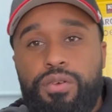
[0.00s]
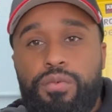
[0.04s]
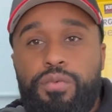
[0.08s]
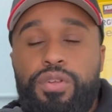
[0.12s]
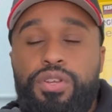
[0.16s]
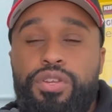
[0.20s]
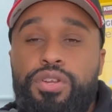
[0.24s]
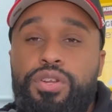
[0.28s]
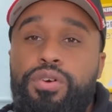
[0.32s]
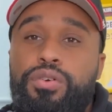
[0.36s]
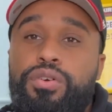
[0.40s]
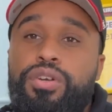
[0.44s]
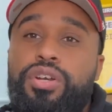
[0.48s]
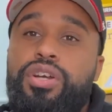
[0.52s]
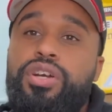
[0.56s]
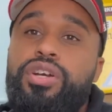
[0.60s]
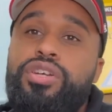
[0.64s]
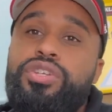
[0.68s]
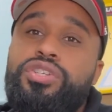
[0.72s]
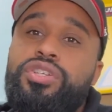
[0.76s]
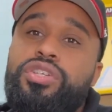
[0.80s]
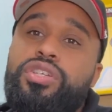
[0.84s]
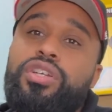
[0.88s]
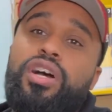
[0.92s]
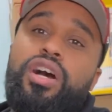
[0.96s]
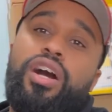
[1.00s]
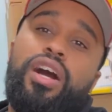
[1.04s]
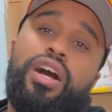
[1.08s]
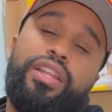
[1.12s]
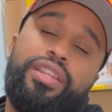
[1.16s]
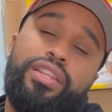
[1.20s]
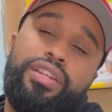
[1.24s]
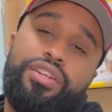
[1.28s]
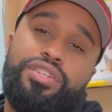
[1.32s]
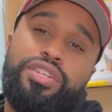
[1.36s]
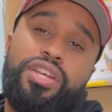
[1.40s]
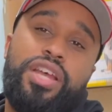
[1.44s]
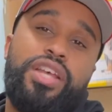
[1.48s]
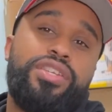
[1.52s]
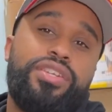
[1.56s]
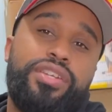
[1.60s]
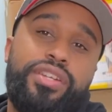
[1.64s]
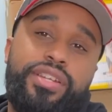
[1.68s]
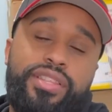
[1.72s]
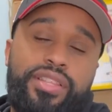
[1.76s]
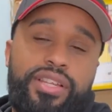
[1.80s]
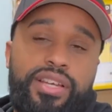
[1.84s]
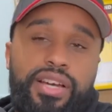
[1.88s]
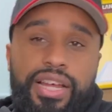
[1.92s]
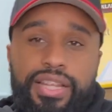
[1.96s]
with no cushion on their chest or
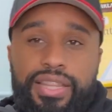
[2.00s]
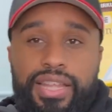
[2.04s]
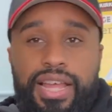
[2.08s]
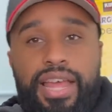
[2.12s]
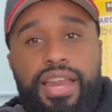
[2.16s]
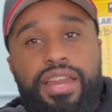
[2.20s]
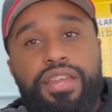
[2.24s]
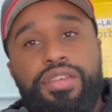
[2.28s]
anything like that.